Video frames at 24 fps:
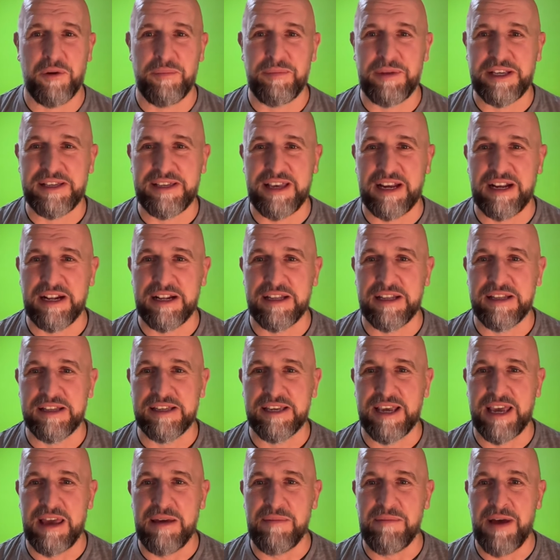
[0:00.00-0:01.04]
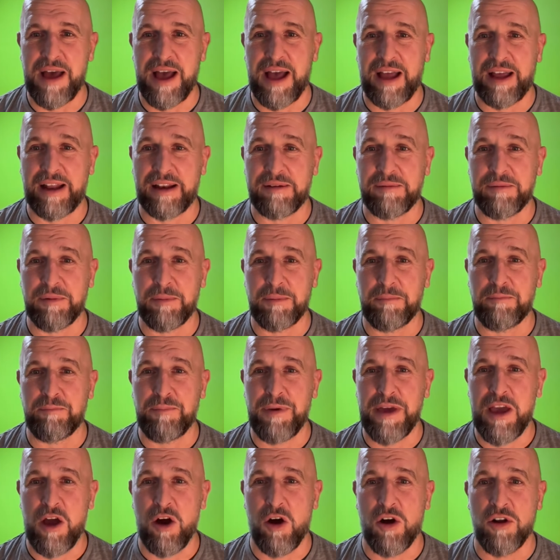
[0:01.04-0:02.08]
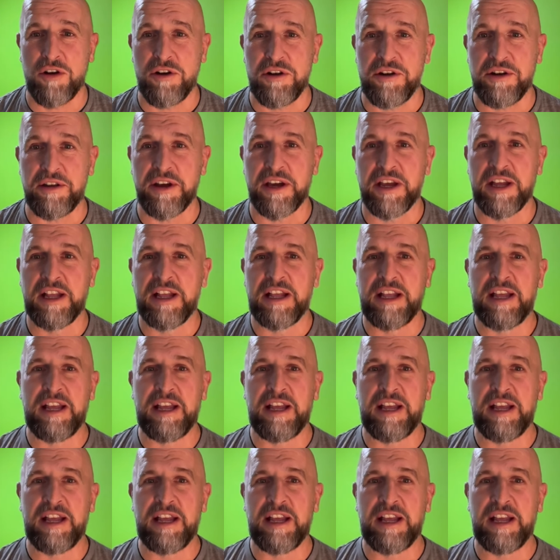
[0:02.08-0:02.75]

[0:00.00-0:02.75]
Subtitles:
from this England team and beyond.